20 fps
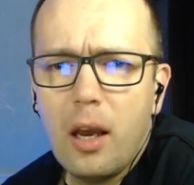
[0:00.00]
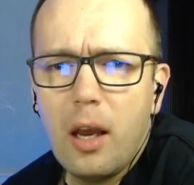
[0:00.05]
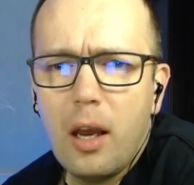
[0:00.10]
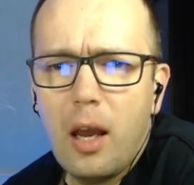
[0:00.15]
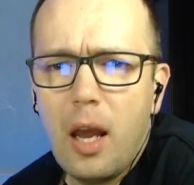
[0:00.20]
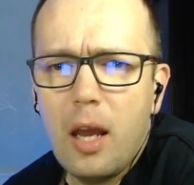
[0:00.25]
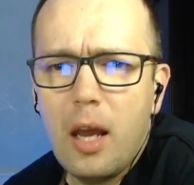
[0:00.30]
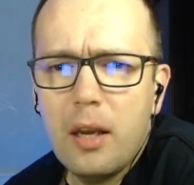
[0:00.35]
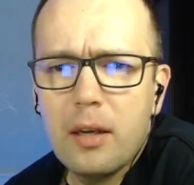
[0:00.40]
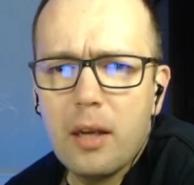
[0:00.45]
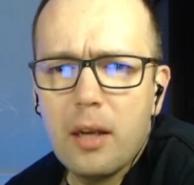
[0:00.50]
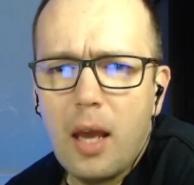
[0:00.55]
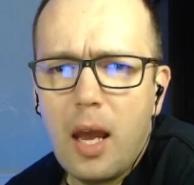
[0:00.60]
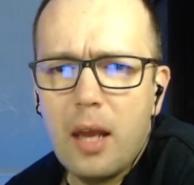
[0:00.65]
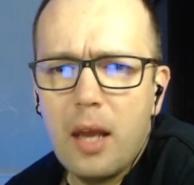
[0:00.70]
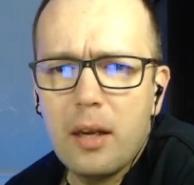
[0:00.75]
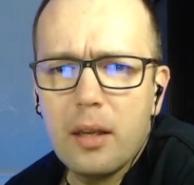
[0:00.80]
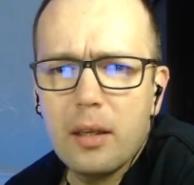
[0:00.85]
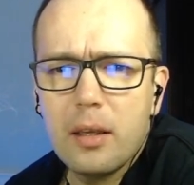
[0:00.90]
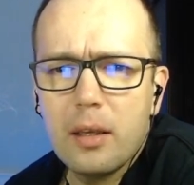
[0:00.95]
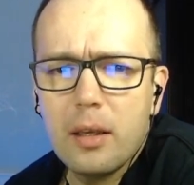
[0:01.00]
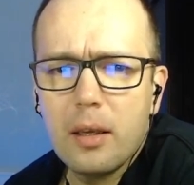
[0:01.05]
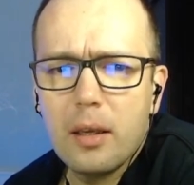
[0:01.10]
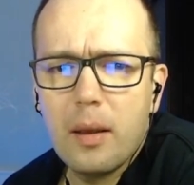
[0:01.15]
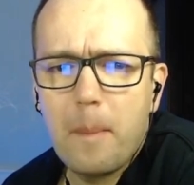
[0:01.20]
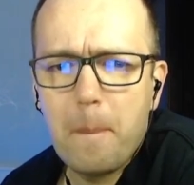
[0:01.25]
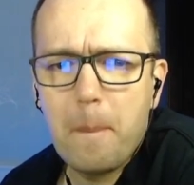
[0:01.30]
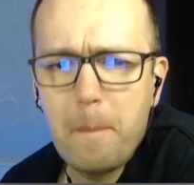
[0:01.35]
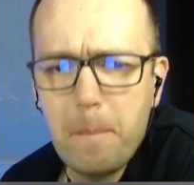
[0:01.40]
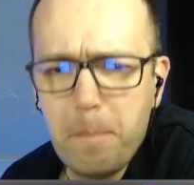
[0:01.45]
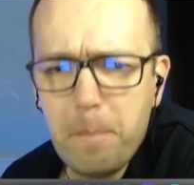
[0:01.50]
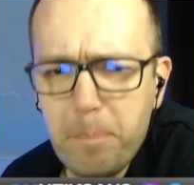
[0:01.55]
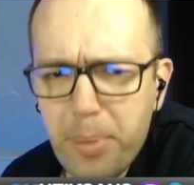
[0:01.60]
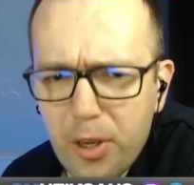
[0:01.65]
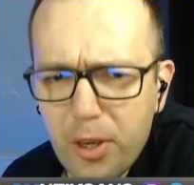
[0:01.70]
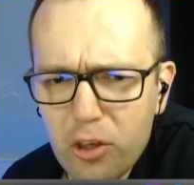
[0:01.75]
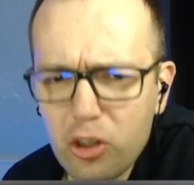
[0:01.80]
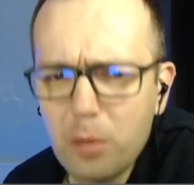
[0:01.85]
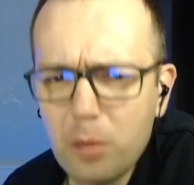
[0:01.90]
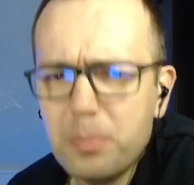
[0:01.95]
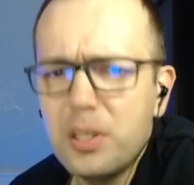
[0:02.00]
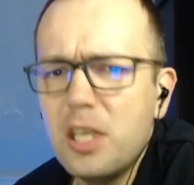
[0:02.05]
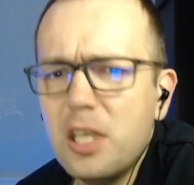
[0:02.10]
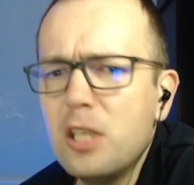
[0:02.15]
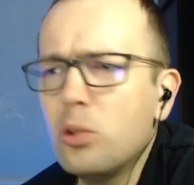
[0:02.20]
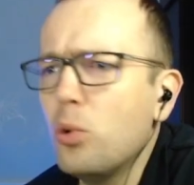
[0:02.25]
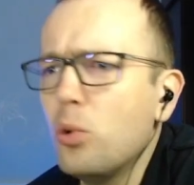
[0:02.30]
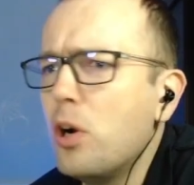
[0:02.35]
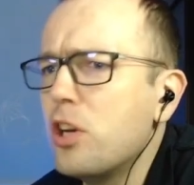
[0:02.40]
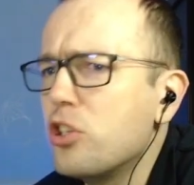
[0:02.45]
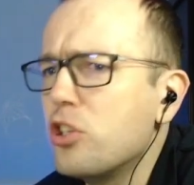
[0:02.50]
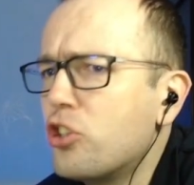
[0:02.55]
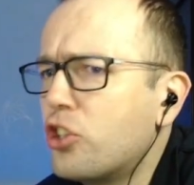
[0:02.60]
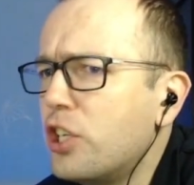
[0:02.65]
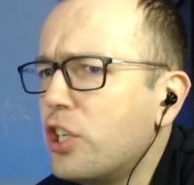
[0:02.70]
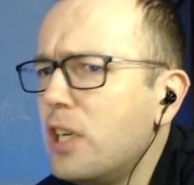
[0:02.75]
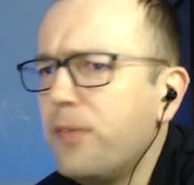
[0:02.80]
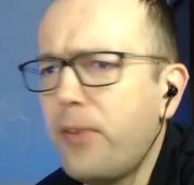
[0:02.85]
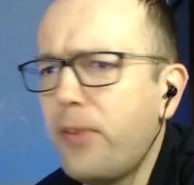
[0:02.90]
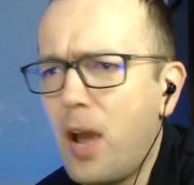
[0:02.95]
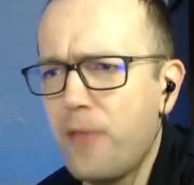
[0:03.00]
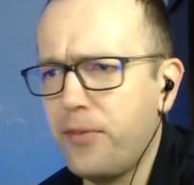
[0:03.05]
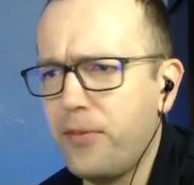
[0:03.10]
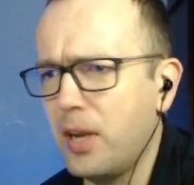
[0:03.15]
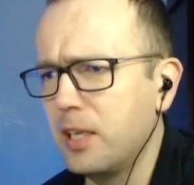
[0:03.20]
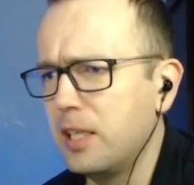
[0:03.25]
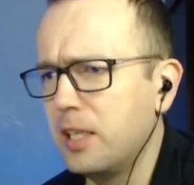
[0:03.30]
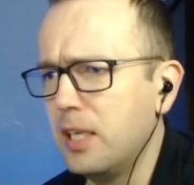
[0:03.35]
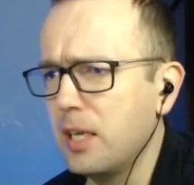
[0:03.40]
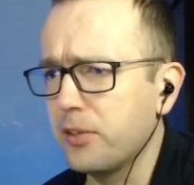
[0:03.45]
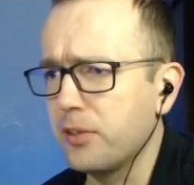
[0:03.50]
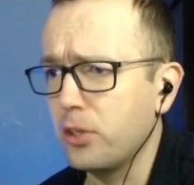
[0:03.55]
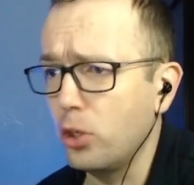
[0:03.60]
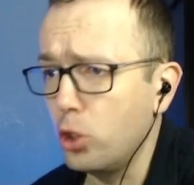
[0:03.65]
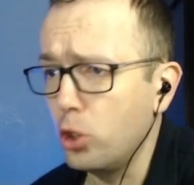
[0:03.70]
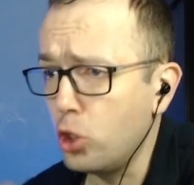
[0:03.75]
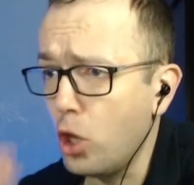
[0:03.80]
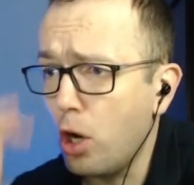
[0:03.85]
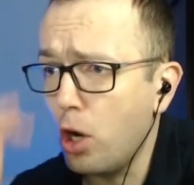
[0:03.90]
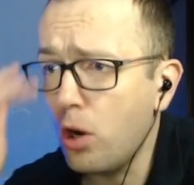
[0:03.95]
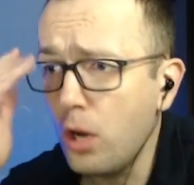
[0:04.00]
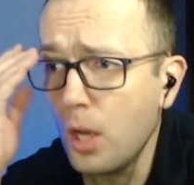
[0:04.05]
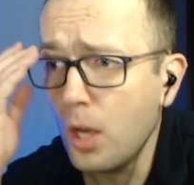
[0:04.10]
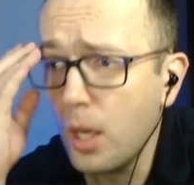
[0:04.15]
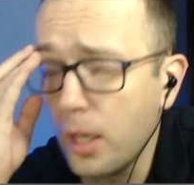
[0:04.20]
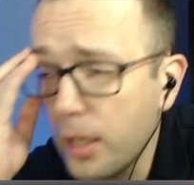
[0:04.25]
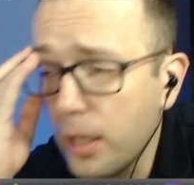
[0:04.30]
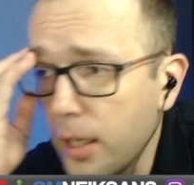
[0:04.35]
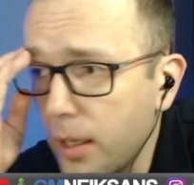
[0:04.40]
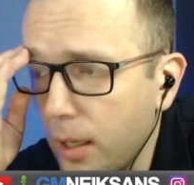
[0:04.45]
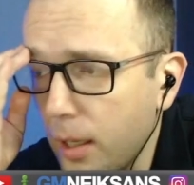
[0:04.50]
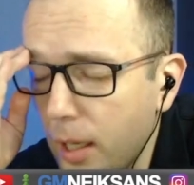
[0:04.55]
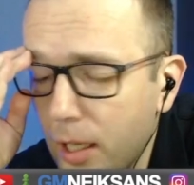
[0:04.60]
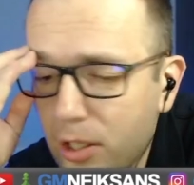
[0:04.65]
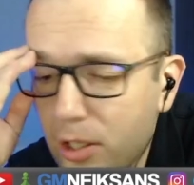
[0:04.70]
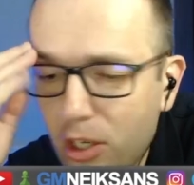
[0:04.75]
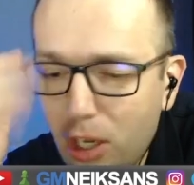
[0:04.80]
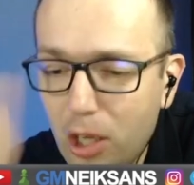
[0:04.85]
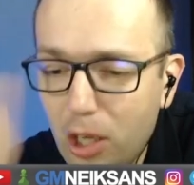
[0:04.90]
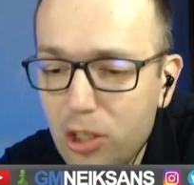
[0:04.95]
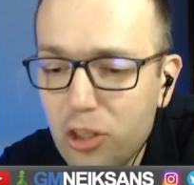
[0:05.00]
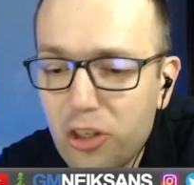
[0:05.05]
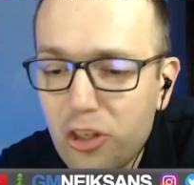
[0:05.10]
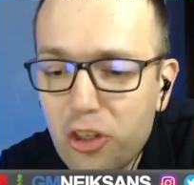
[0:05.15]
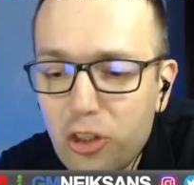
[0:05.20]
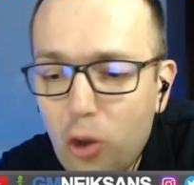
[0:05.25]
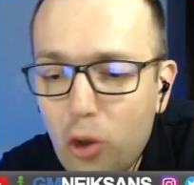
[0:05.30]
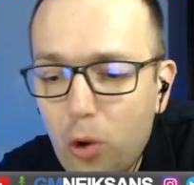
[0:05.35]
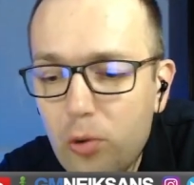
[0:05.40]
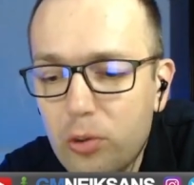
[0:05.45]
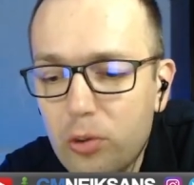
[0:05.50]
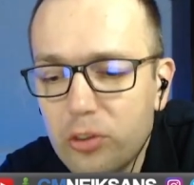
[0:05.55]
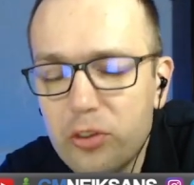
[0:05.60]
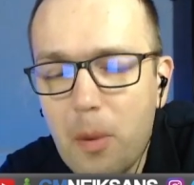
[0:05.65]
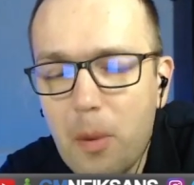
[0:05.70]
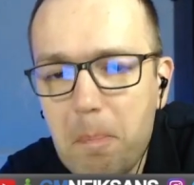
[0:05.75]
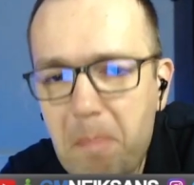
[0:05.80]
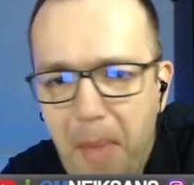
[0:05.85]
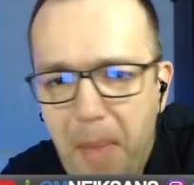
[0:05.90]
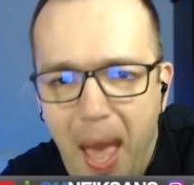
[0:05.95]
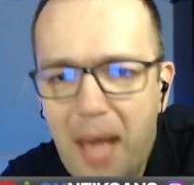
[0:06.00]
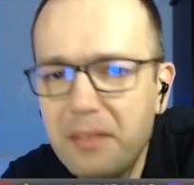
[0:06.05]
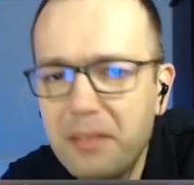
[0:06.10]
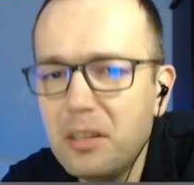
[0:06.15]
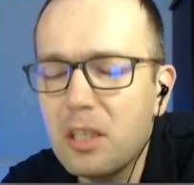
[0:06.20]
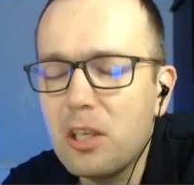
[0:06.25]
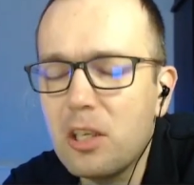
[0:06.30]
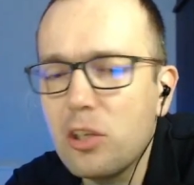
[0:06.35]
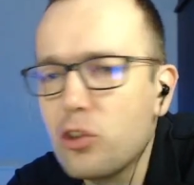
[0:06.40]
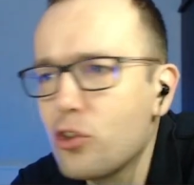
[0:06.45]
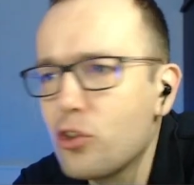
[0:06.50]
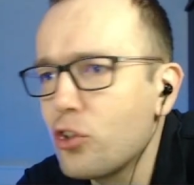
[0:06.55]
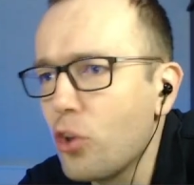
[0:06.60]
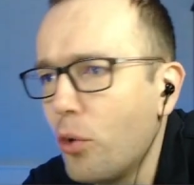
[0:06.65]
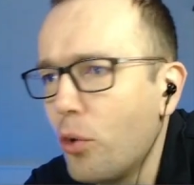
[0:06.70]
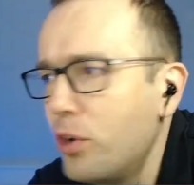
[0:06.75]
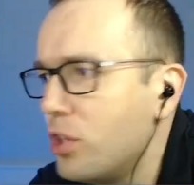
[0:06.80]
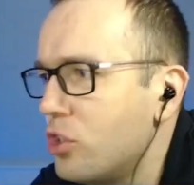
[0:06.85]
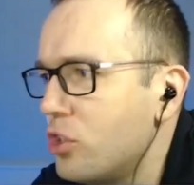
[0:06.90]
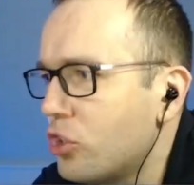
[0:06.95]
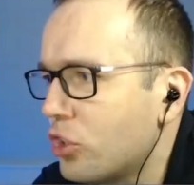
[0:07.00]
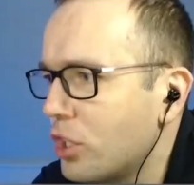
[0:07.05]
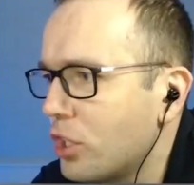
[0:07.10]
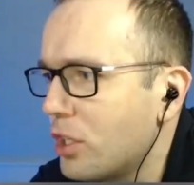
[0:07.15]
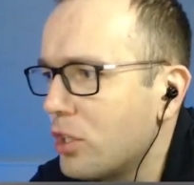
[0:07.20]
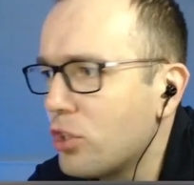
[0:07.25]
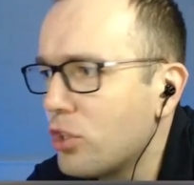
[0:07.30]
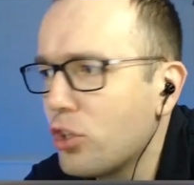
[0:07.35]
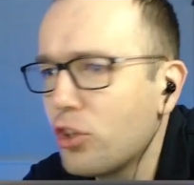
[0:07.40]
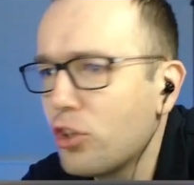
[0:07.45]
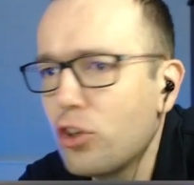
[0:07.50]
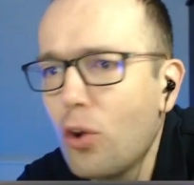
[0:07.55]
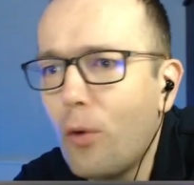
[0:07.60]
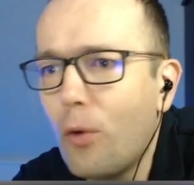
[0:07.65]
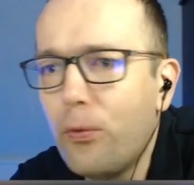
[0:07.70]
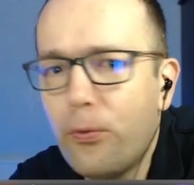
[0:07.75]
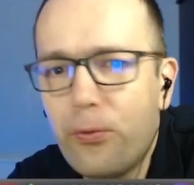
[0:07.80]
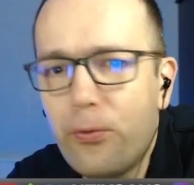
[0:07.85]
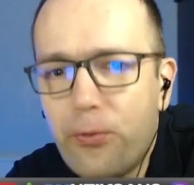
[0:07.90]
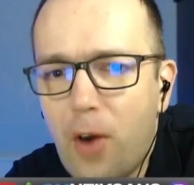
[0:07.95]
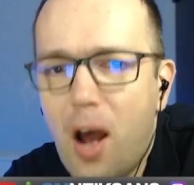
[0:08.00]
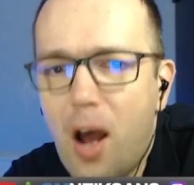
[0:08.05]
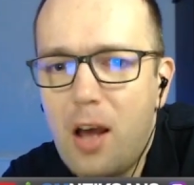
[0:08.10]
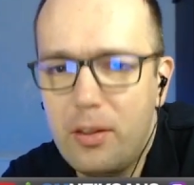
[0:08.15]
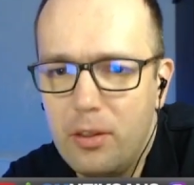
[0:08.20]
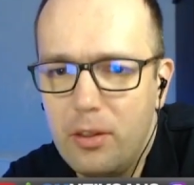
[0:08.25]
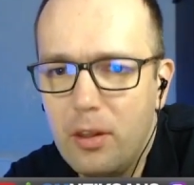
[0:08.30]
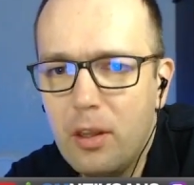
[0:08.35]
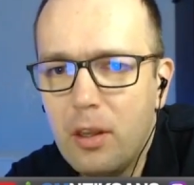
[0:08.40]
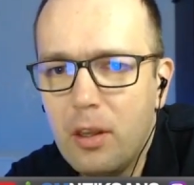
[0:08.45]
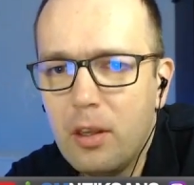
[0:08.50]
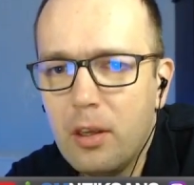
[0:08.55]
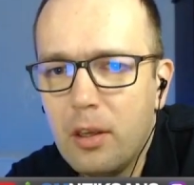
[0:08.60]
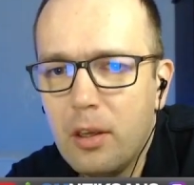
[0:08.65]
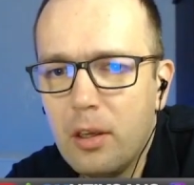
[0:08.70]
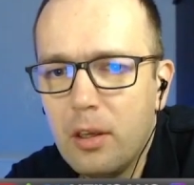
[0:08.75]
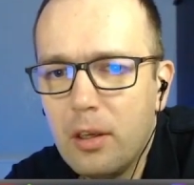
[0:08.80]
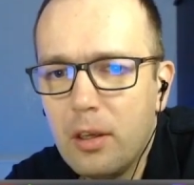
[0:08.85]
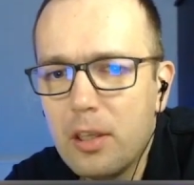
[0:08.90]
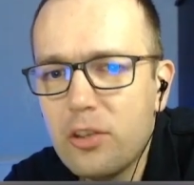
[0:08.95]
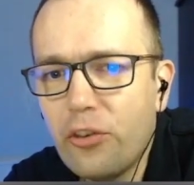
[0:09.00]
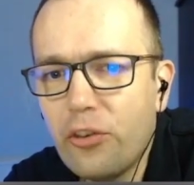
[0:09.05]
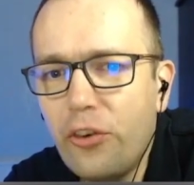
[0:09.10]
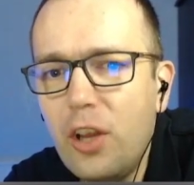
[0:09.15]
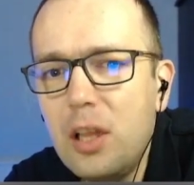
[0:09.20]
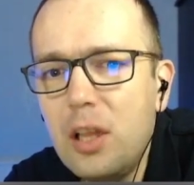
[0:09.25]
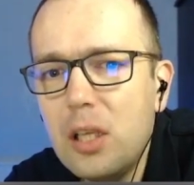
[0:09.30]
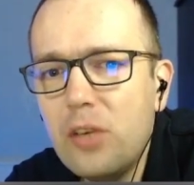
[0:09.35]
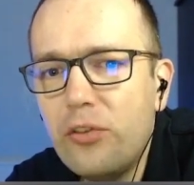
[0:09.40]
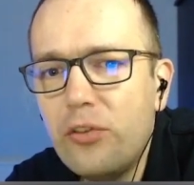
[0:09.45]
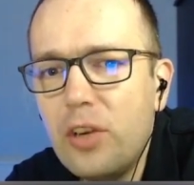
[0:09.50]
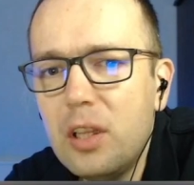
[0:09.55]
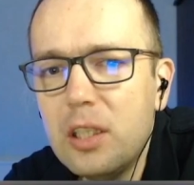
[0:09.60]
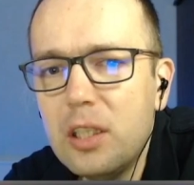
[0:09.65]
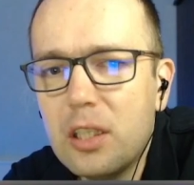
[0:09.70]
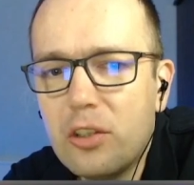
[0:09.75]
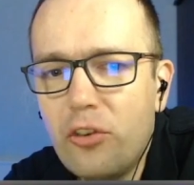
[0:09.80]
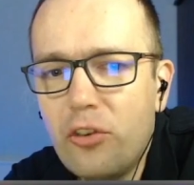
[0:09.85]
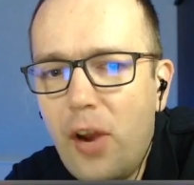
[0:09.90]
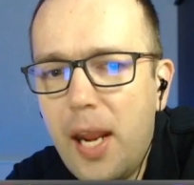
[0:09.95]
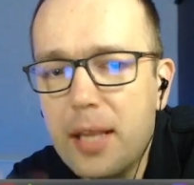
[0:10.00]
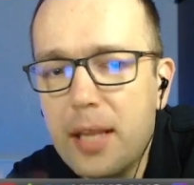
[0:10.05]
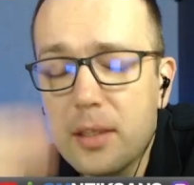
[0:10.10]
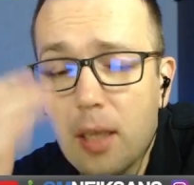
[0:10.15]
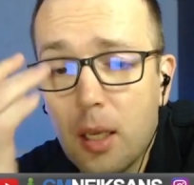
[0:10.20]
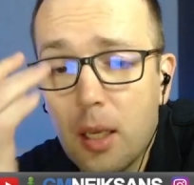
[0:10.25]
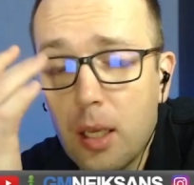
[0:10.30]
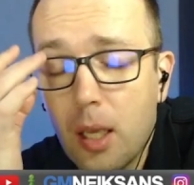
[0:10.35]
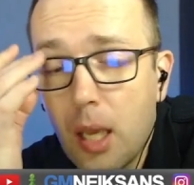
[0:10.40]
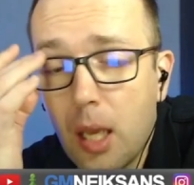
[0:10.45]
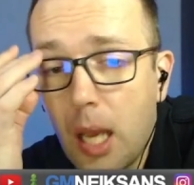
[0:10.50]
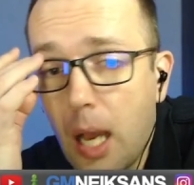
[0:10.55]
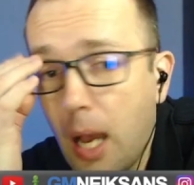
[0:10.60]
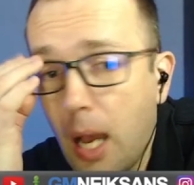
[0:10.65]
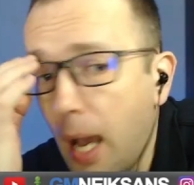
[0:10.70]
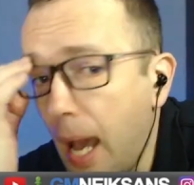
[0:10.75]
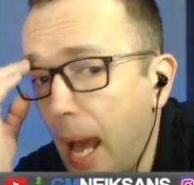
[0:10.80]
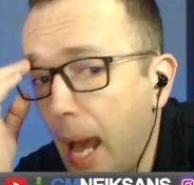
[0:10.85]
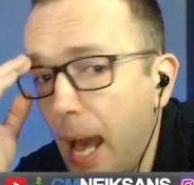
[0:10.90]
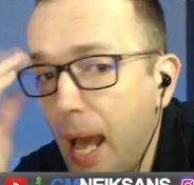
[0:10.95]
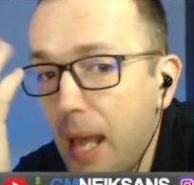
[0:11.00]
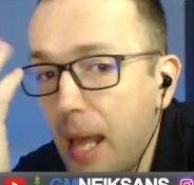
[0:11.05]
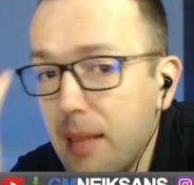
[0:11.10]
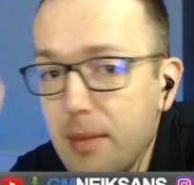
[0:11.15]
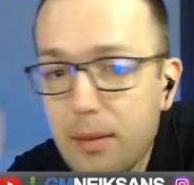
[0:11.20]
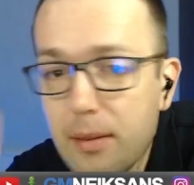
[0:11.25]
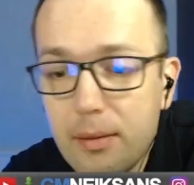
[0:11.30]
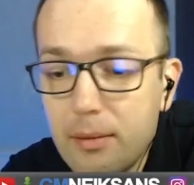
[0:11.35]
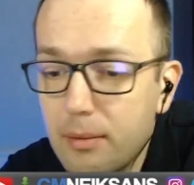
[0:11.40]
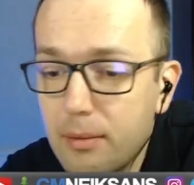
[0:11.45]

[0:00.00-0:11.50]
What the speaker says: and bishop d2 and g5 ideas. You know, it's so romantic, it's so interesting, it's so fun. It's really great. And